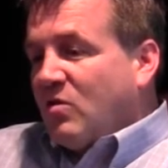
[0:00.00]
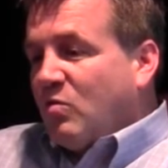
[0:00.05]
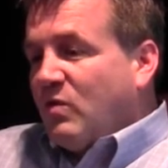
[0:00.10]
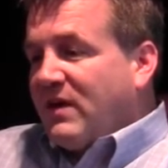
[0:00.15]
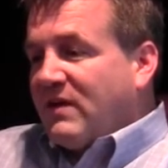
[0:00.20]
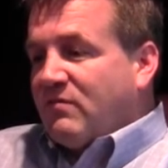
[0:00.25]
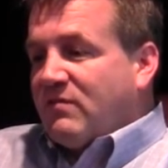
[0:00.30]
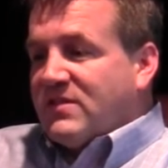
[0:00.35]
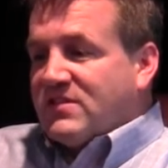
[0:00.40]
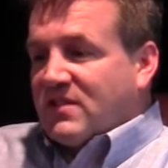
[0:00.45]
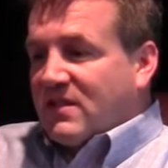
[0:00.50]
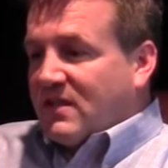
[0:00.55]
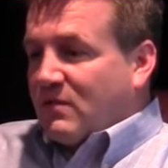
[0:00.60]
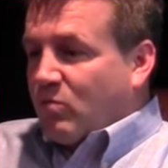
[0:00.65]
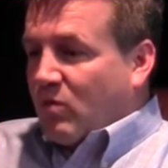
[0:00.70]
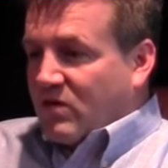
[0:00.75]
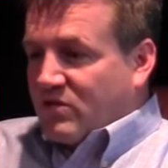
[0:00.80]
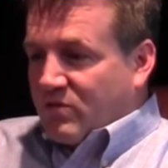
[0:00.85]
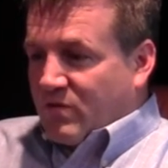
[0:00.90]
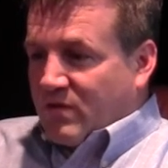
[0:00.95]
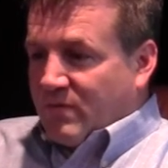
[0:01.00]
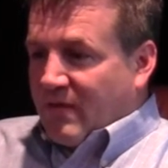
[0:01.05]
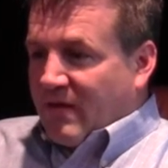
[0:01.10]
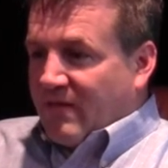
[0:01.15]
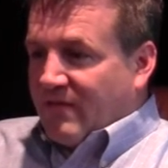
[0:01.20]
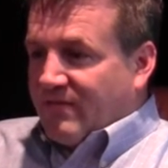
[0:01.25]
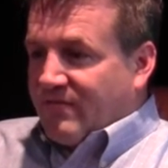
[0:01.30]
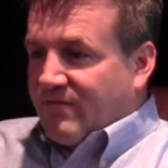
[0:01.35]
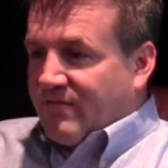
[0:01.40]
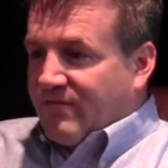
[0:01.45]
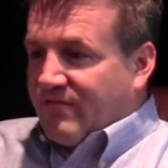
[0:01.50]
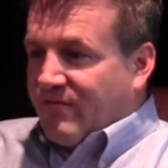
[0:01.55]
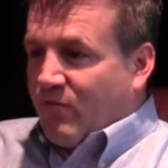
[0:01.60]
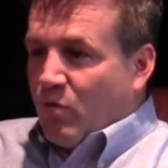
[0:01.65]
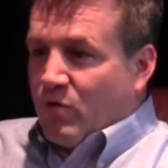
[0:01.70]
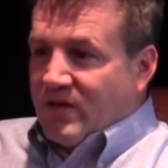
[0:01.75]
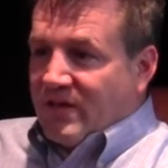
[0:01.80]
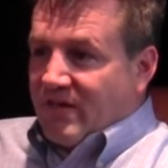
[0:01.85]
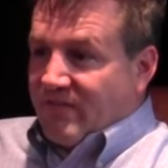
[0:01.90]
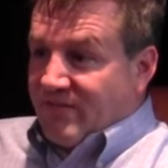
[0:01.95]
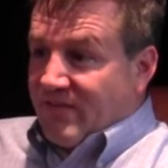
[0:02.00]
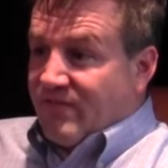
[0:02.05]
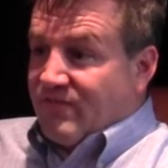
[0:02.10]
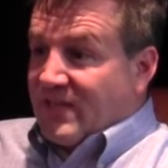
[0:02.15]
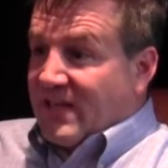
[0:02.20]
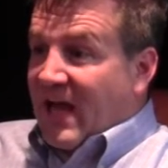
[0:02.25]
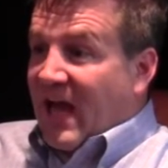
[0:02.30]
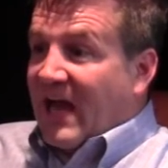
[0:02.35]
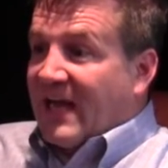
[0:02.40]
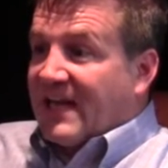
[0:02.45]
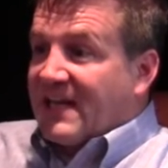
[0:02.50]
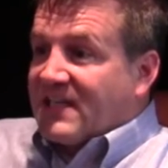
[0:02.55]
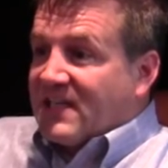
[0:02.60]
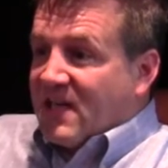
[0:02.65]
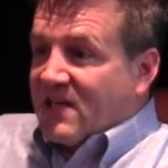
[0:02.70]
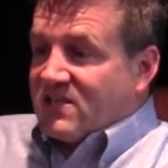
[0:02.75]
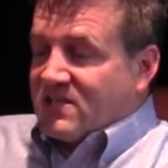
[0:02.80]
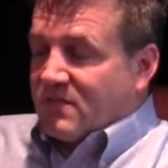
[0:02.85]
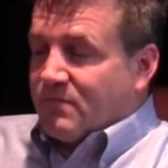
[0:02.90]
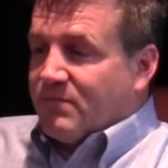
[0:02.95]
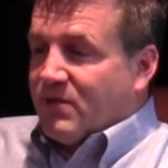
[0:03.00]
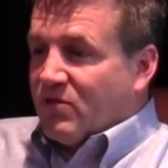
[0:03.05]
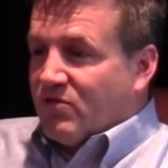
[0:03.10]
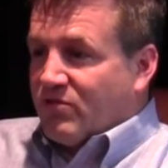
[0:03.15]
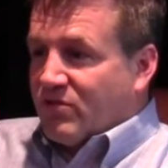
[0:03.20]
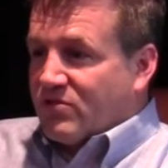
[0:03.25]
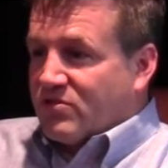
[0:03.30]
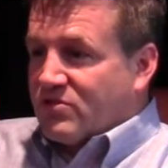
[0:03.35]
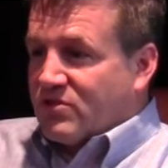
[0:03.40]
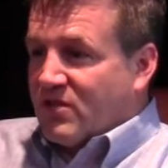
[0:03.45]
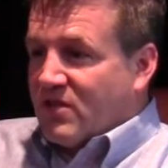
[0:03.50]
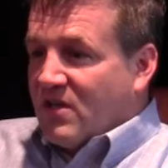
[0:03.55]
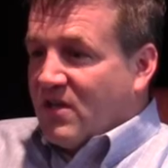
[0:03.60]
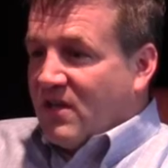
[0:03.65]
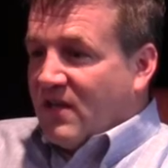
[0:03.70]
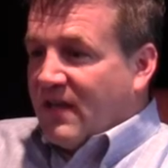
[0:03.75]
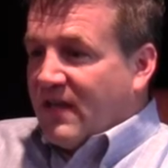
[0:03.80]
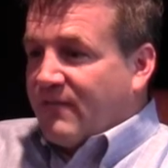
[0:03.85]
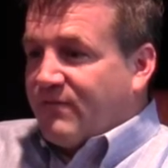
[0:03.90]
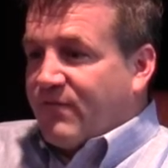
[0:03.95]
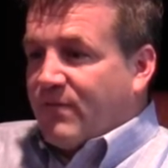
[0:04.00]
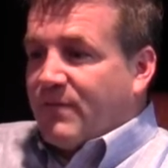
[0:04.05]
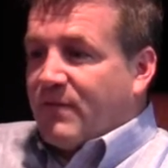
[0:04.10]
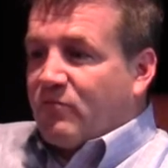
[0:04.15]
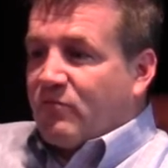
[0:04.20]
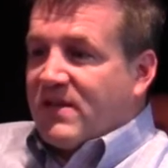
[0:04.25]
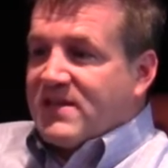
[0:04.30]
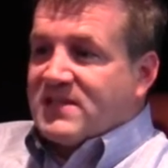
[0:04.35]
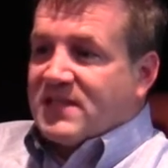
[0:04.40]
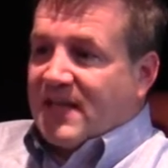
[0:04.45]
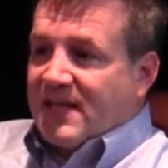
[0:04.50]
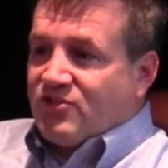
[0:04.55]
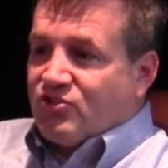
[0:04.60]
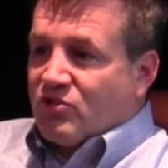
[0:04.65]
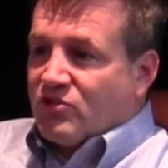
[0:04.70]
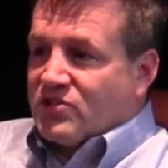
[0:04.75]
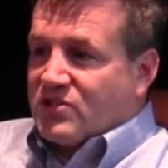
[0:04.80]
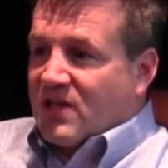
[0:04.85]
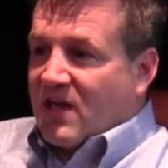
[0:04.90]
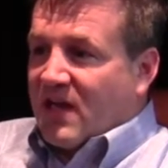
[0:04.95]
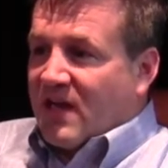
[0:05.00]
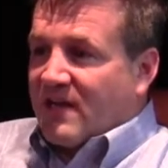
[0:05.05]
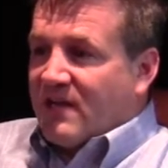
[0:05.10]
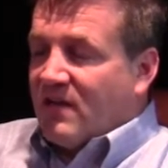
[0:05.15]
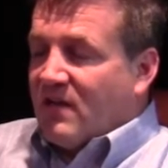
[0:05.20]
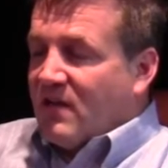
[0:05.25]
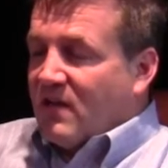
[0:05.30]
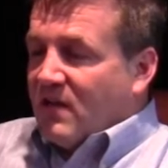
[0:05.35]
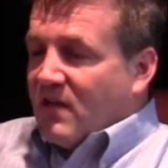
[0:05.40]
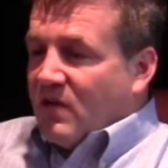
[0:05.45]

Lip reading: We had recently worked with about 40 to 50 high-end custom builders, and from the residential side,